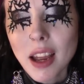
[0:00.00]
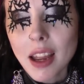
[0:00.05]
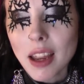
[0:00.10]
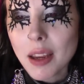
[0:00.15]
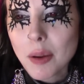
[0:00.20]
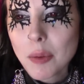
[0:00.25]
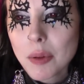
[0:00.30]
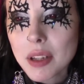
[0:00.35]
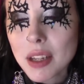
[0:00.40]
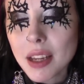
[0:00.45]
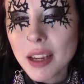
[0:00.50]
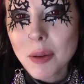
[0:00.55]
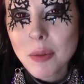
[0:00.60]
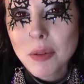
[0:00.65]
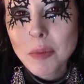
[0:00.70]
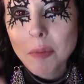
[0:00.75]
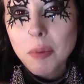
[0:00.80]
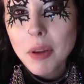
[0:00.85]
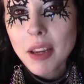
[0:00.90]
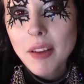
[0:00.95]
He
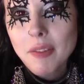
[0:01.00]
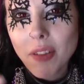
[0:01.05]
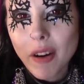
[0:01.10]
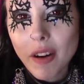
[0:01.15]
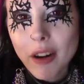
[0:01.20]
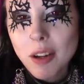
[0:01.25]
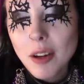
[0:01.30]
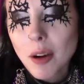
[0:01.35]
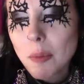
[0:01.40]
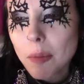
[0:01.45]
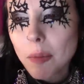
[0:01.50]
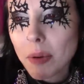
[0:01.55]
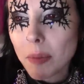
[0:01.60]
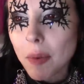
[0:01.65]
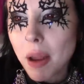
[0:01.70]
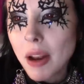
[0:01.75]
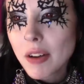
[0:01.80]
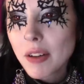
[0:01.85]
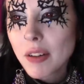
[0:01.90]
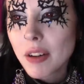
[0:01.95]
was being very
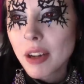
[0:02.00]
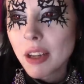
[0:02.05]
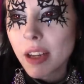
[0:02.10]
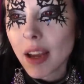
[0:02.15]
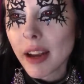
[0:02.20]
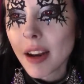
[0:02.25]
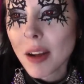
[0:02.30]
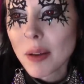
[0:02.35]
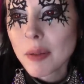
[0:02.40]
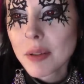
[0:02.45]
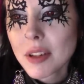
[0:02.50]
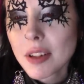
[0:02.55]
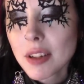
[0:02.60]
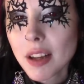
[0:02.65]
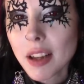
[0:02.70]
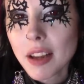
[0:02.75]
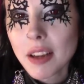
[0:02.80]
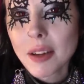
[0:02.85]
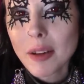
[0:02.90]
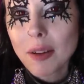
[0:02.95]
complimentary, and I was
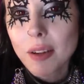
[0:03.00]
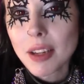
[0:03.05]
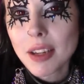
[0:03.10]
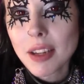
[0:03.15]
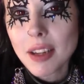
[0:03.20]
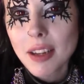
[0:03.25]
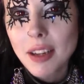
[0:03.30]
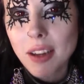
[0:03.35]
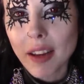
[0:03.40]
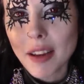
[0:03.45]
just like, are you kidding?